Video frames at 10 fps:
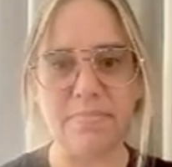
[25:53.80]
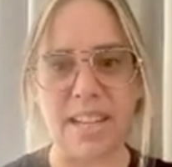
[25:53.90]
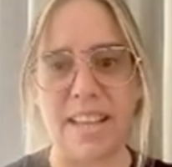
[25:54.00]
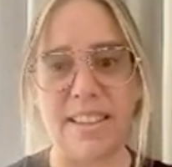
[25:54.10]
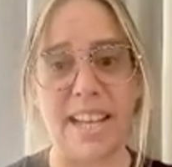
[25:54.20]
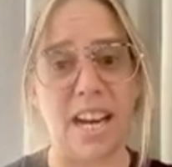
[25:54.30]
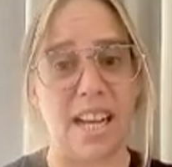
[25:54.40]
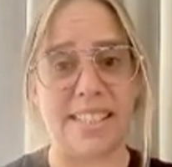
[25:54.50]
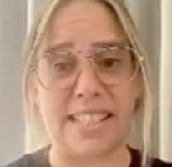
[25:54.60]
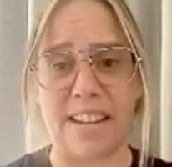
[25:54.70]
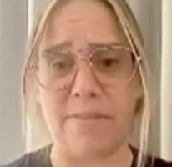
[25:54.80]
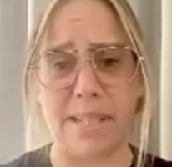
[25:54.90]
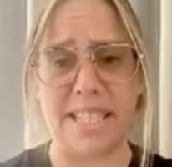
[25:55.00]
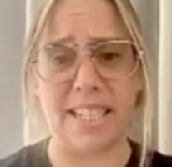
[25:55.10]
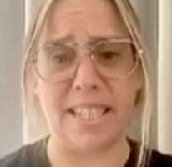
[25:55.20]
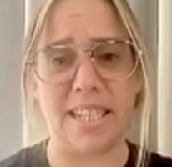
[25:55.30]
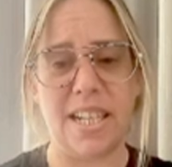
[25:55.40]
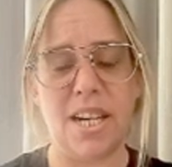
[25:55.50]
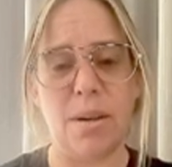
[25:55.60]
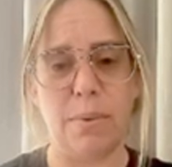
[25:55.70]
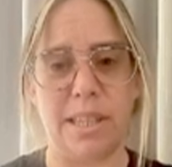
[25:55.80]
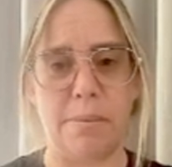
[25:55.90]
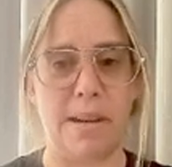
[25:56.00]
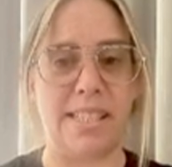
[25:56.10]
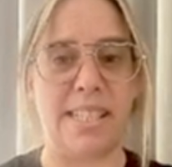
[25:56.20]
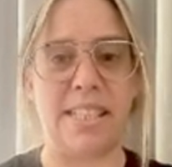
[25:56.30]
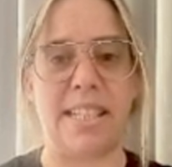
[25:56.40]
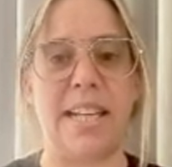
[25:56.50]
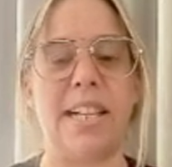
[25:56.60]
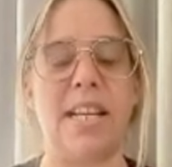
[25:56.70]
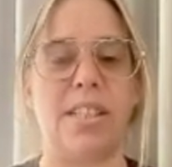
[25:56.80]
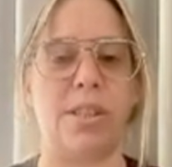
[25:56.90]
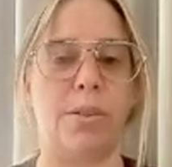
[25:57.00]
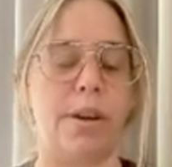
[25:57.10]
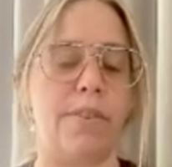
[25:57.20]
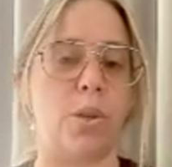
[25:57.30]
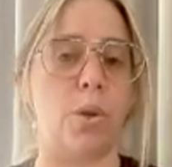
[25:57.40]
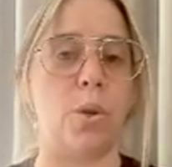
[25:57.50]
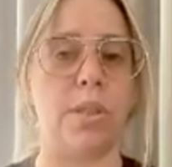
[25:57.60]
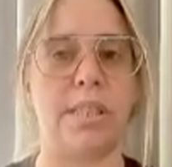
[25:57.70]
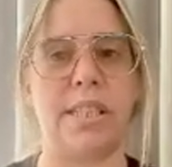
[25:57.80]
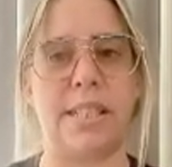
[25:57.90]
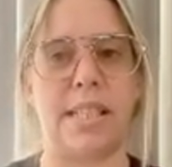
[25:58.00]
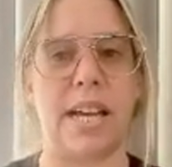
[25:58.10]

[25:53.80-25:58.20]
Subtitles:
And then I safe mint it with the message sender. So whoever calls this